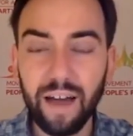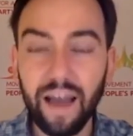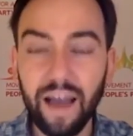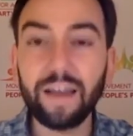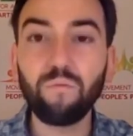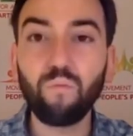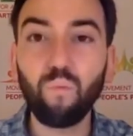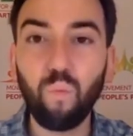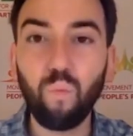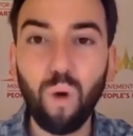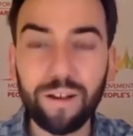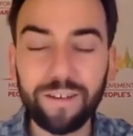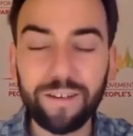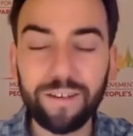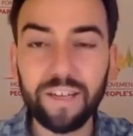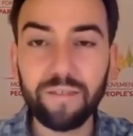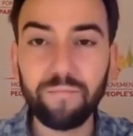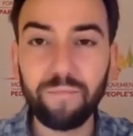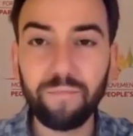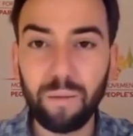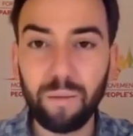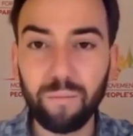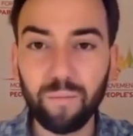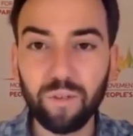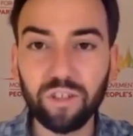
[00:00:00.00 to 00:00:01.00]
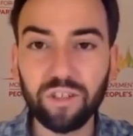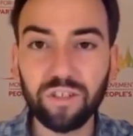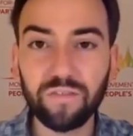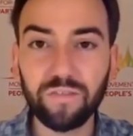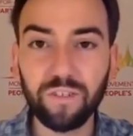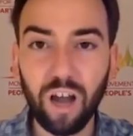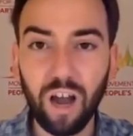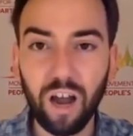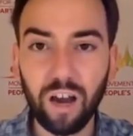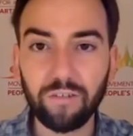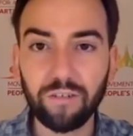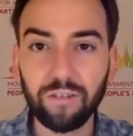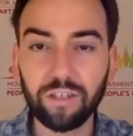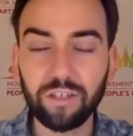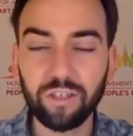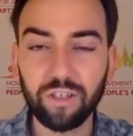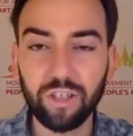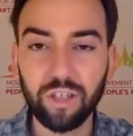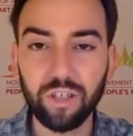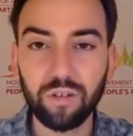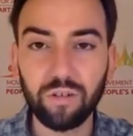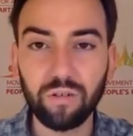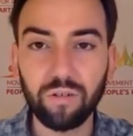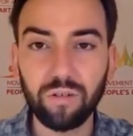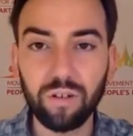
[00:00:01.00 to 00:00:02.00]
and what did members of Congress
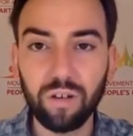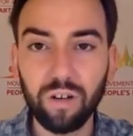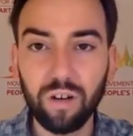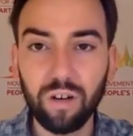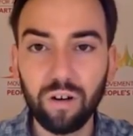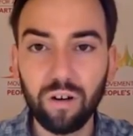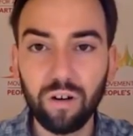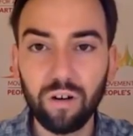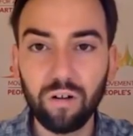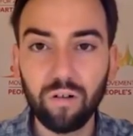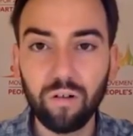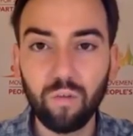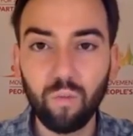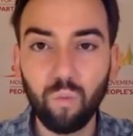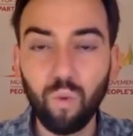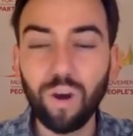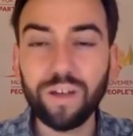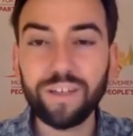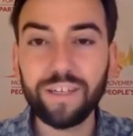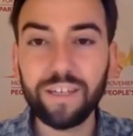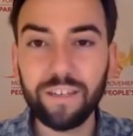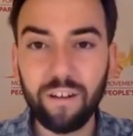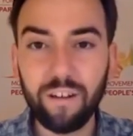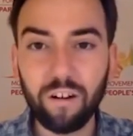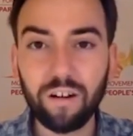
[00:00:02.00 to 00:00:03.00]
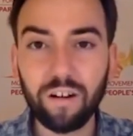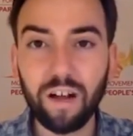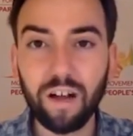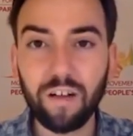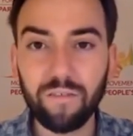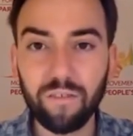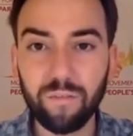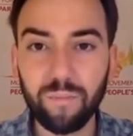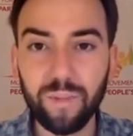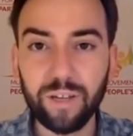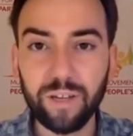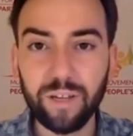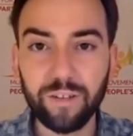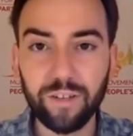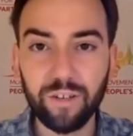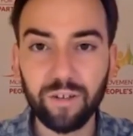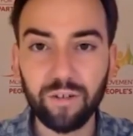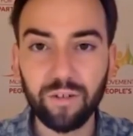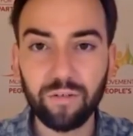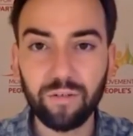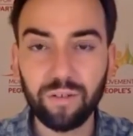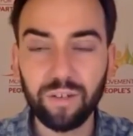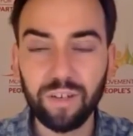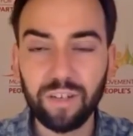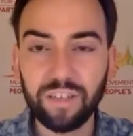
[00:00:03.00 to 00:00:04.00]
do? What did our government
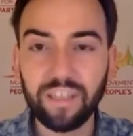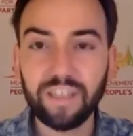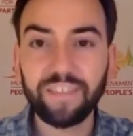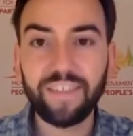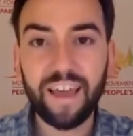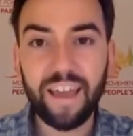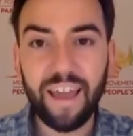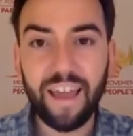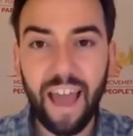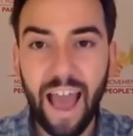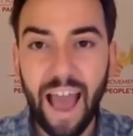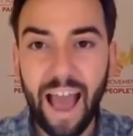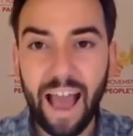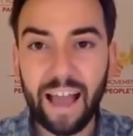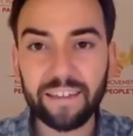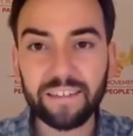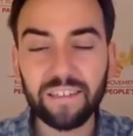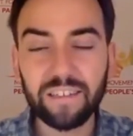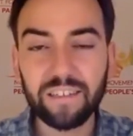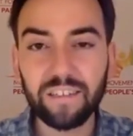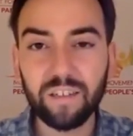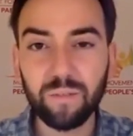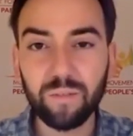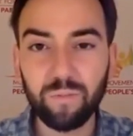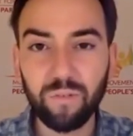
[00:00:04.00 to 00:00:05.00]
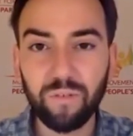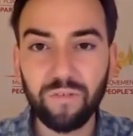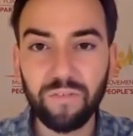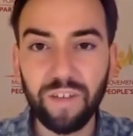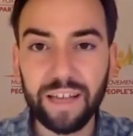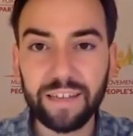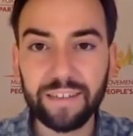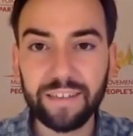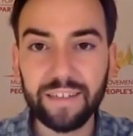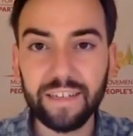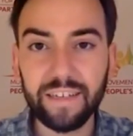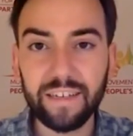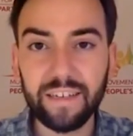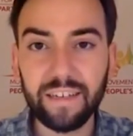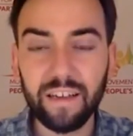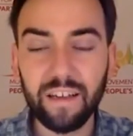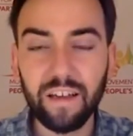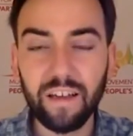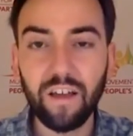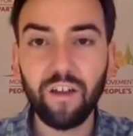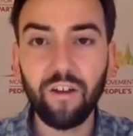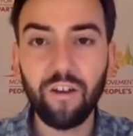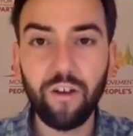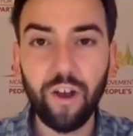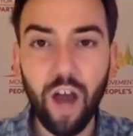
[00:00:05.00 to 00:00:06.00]
do? Did they act to prevent it?
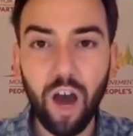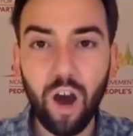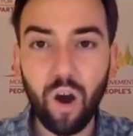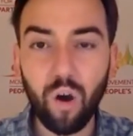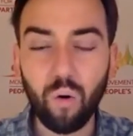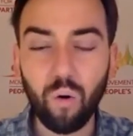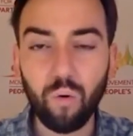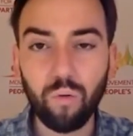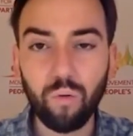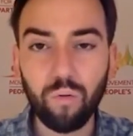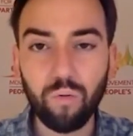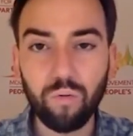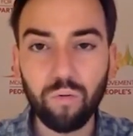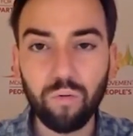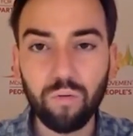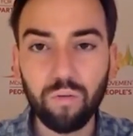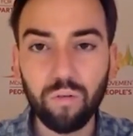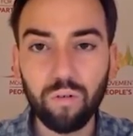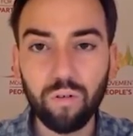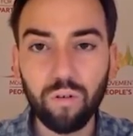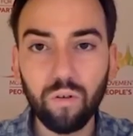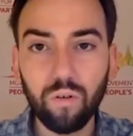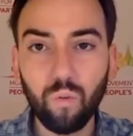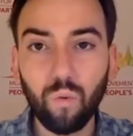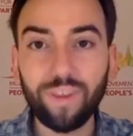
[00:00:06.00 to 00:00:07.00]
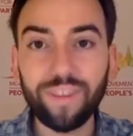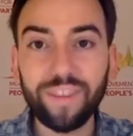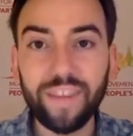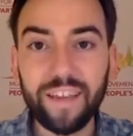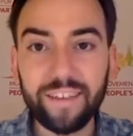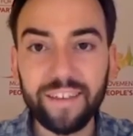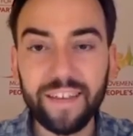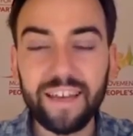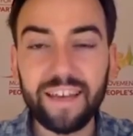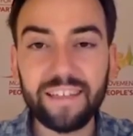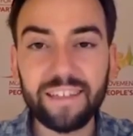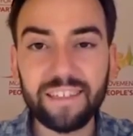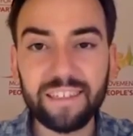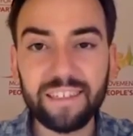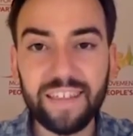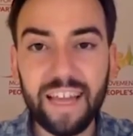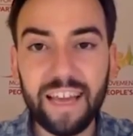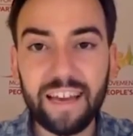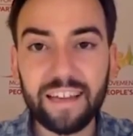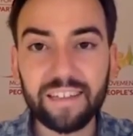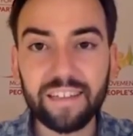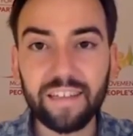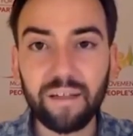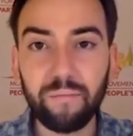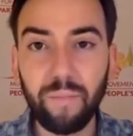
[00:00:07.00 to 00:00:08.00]
No. What they did
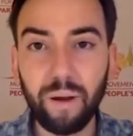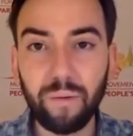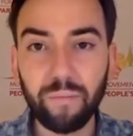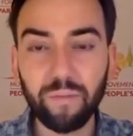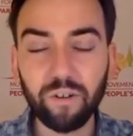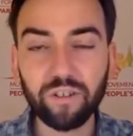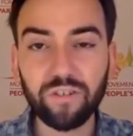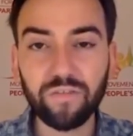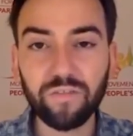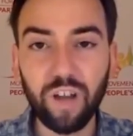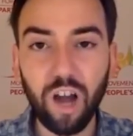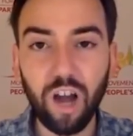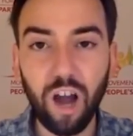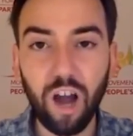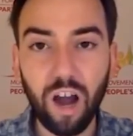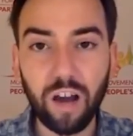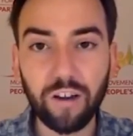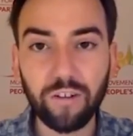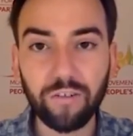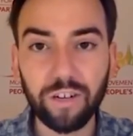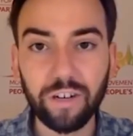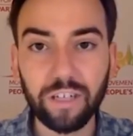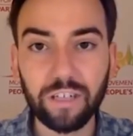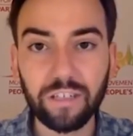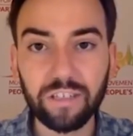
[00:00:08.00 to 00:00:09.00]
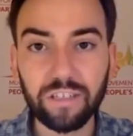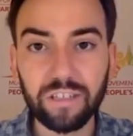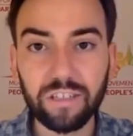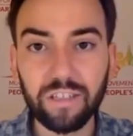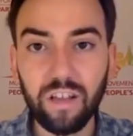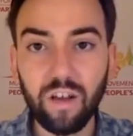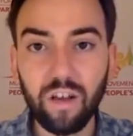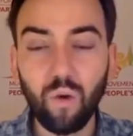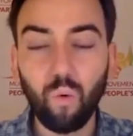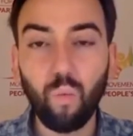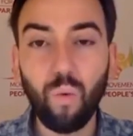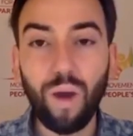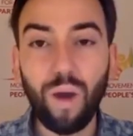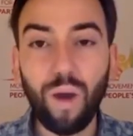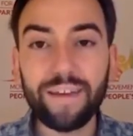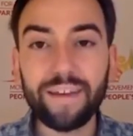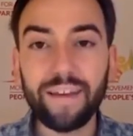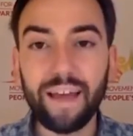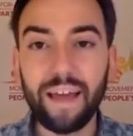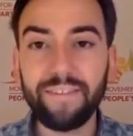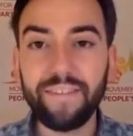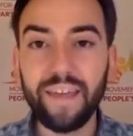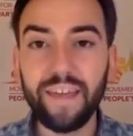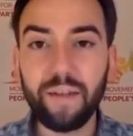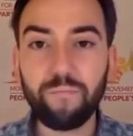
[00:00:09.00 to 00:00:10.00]
instead is that members of Congress
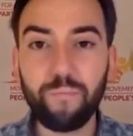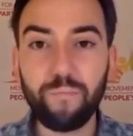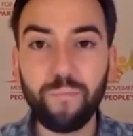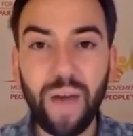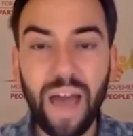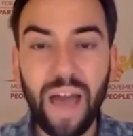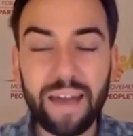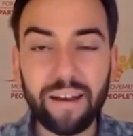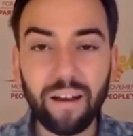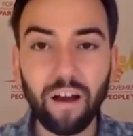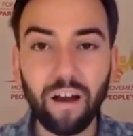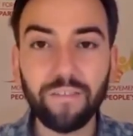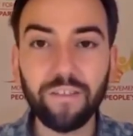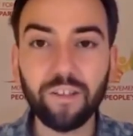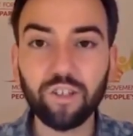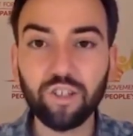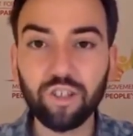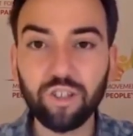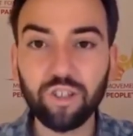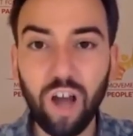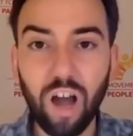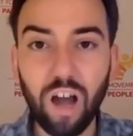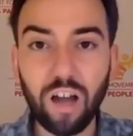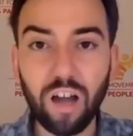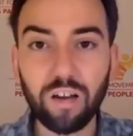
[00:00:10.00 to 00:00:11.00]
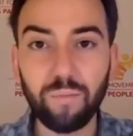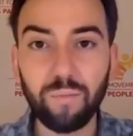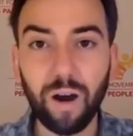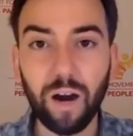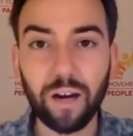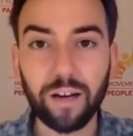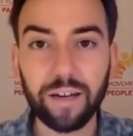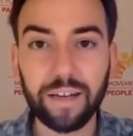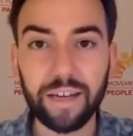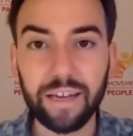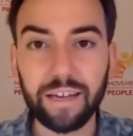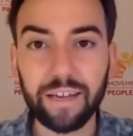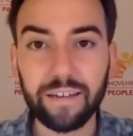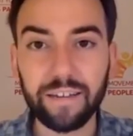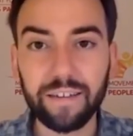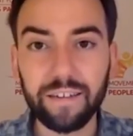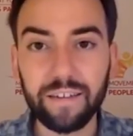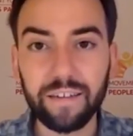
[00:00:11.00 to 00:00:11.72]
went and they bet on the stock market,